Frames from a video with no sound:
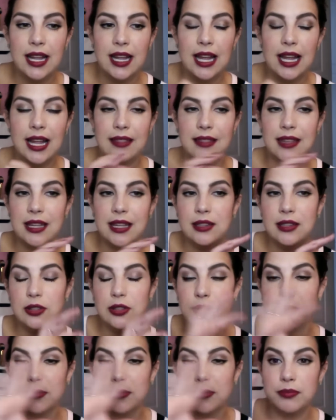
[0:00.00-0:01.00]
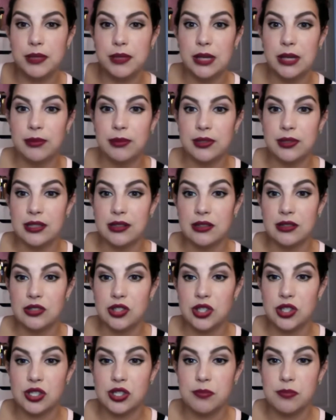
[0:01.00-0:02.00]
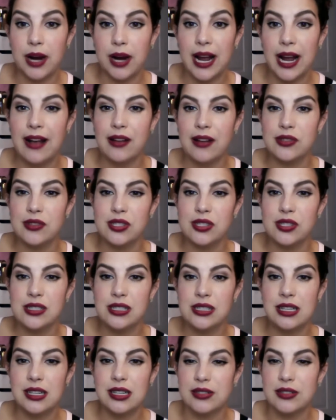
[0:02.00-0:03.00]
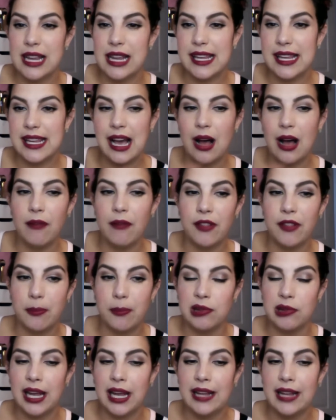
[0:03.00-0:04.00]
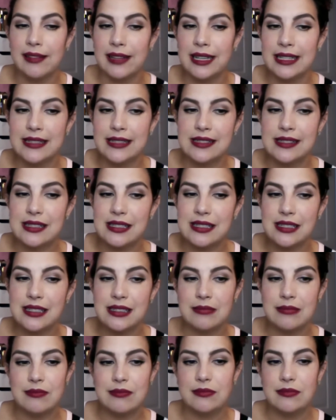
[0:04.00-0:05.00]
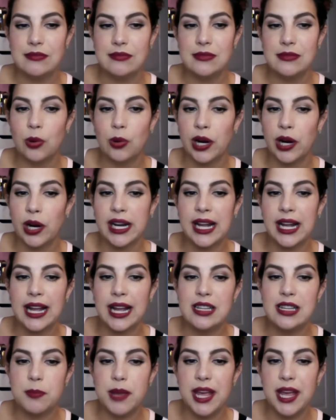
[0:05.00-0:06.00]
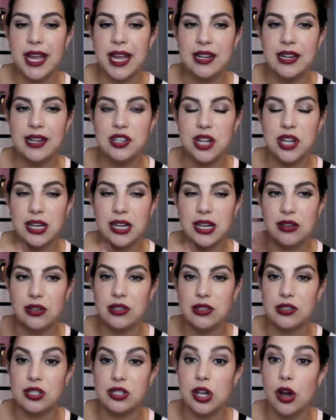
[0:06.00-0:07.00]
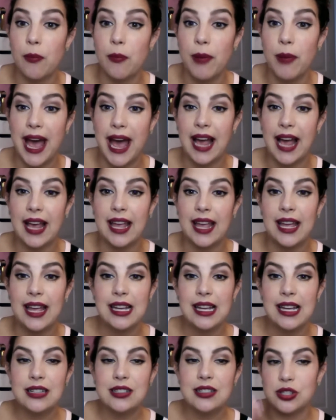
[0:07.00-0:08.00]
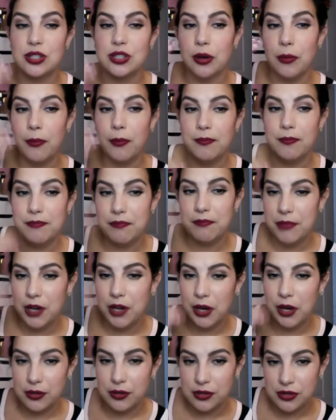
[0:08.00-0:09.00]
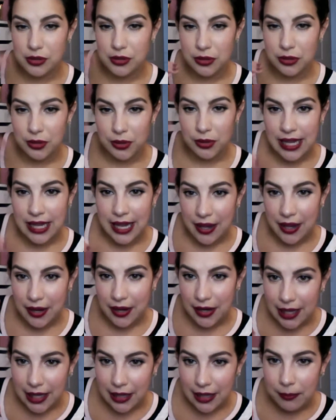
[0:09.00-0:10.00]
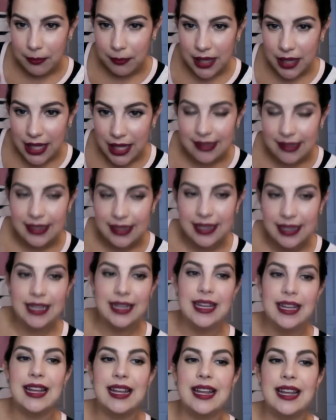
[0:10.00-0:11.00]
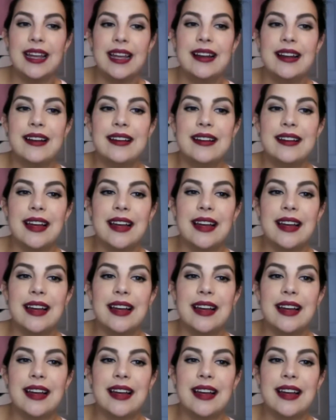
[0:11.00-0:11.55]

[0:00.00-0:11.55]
and then you'll be able to just browse. It'll take you off of the playlist organized page, and you can just go back, just go scroll down a little bit, and